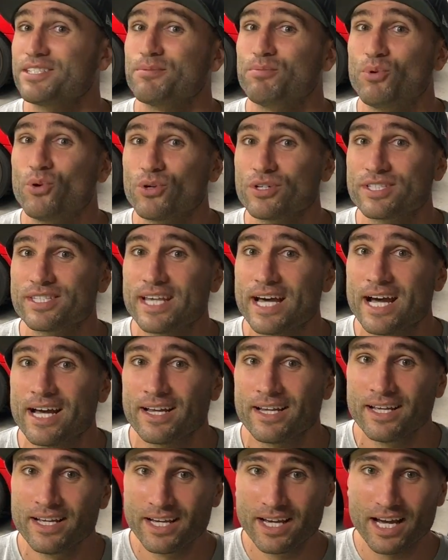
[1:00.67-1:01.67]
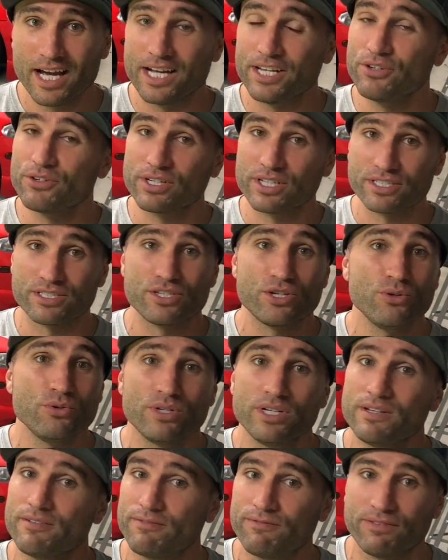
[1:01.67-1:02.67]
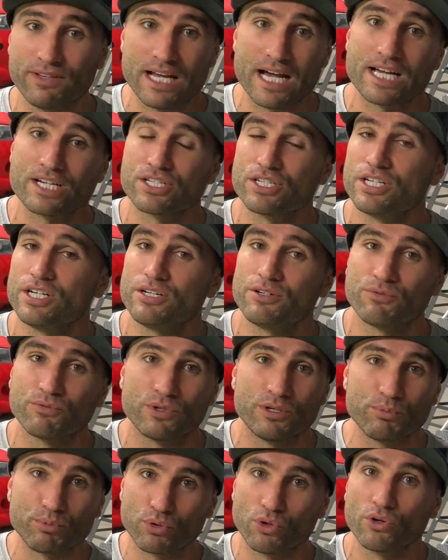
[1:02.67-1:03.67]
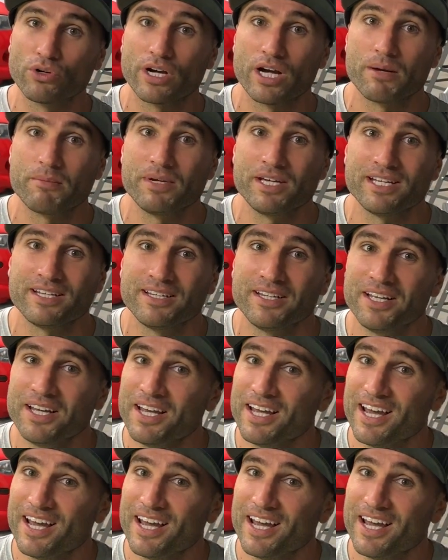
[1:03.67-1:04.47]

supports that and you can tune it, flash it, reprogram it.